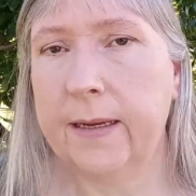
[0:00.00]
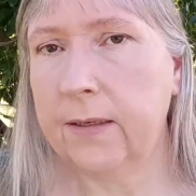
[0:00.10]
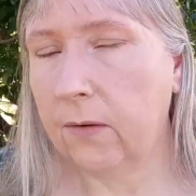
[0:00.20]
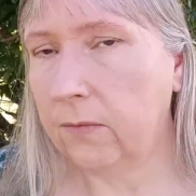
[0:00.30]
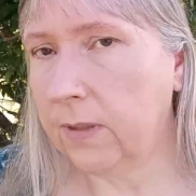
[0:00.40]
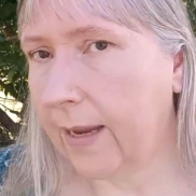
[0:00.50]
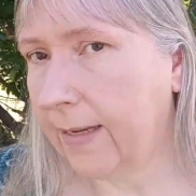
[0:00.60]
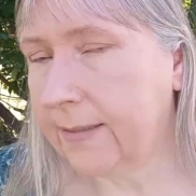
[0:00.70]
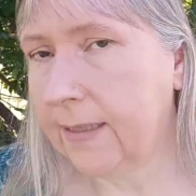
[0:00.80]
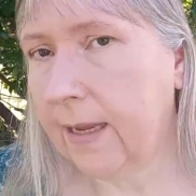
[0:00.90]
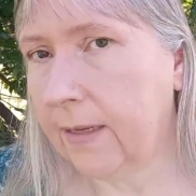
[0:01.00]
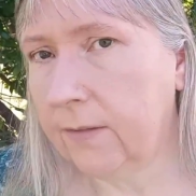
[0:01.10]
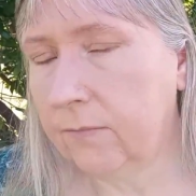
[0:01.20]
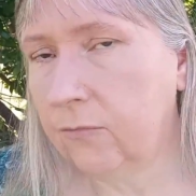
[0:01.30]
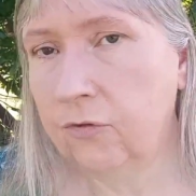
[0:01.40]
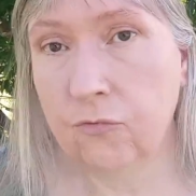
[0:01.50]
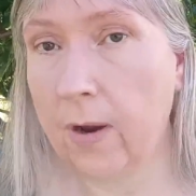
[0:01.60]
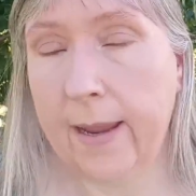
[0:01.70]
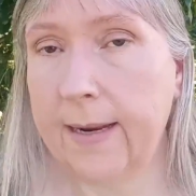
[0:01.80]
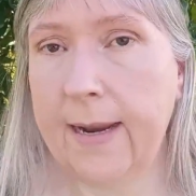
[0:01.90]
They don't like to get
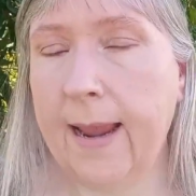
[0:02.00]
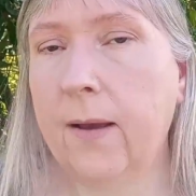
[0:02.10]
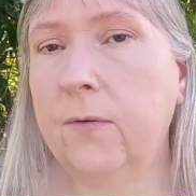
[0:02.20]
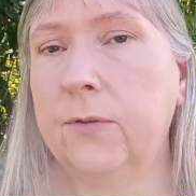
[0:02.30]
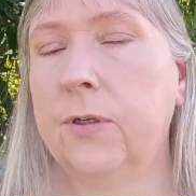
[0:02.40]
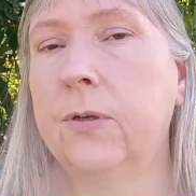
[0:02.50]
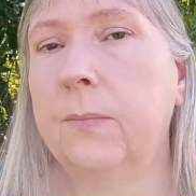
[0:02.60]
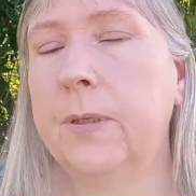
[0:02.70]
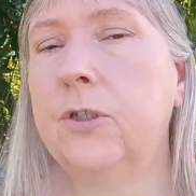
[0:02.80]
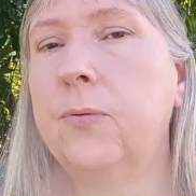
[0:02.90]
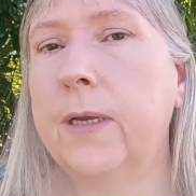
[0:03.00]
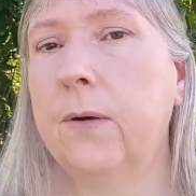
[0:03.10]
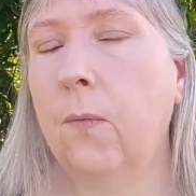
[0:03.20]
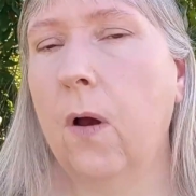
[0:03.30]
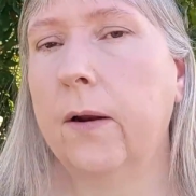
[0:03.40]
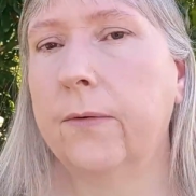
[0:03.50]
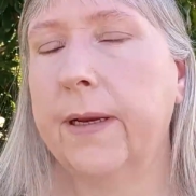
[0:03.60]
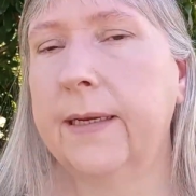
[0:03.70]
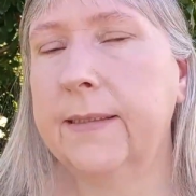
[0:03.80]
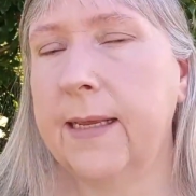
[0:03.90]
dried out between
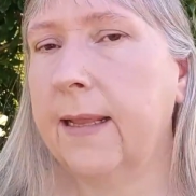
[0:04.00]
waterings,